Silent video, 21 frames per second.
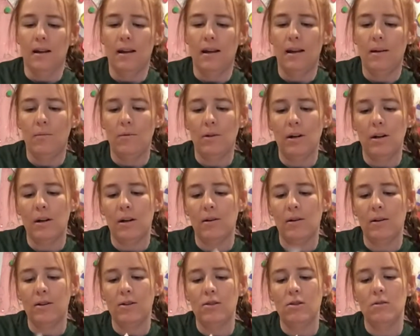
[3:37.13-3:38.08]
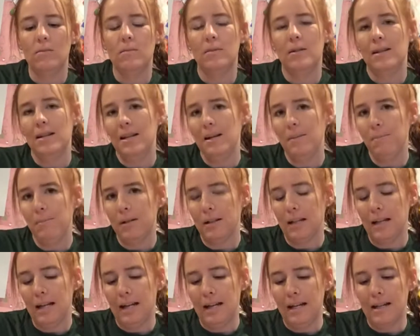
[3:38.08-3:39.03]
and we are going to
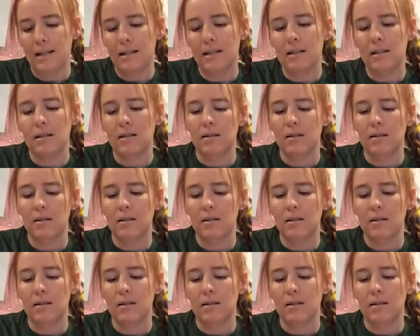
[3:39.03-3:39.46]
manipulate it